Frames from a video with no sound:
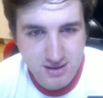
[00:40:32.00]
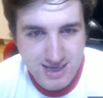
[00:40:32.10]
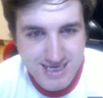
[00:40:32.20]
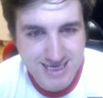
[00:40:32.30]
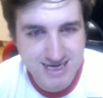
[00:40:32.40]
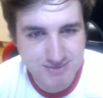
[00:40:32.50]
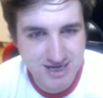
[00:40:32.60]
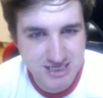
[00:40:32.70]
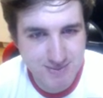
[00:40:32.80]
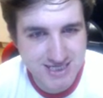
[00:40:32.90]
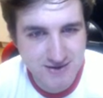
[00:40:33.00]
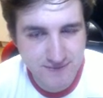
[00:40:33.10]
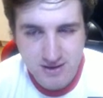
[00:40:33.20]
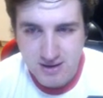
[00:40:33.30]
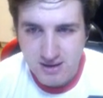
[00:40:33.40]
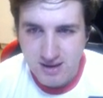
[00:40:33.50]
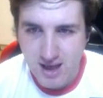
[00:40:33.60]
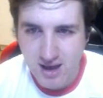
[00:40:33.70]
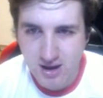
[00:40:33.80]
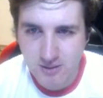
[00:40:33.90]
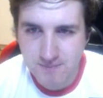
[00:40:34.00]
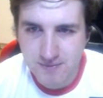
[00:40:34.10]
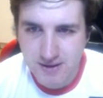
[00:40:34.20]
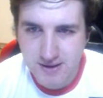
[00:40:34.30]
He's actually a bit expensive. Um,